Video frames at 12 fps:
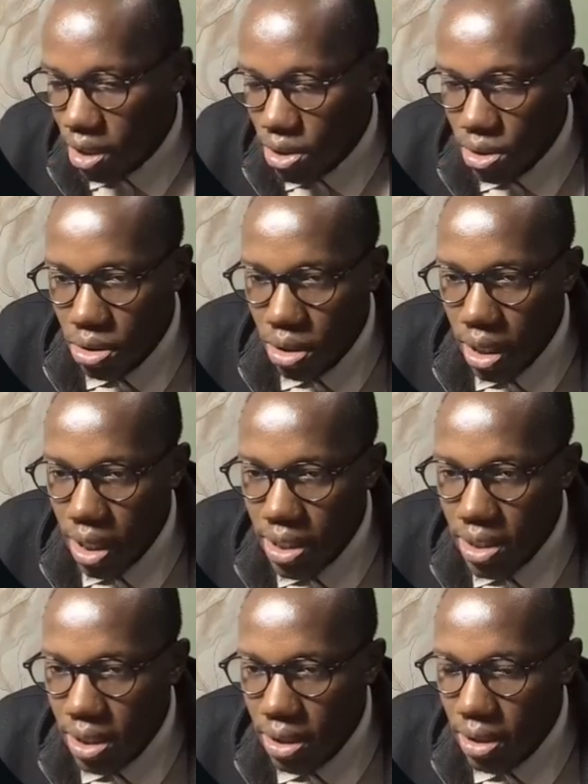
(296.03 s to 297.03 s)
So
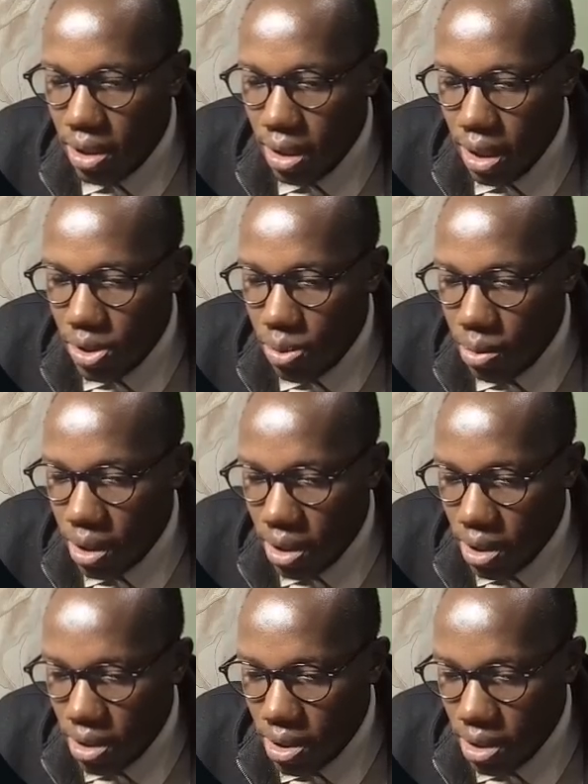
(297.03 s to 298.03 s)
let's open
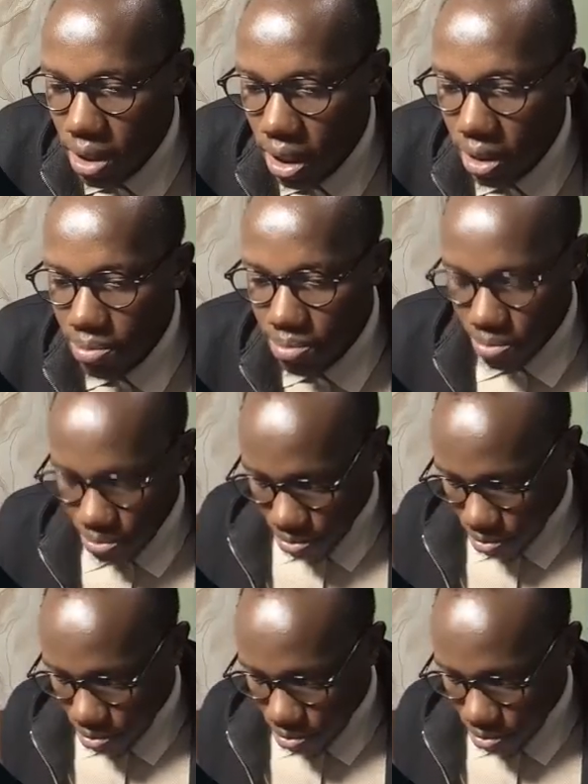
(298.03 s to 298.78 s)
this in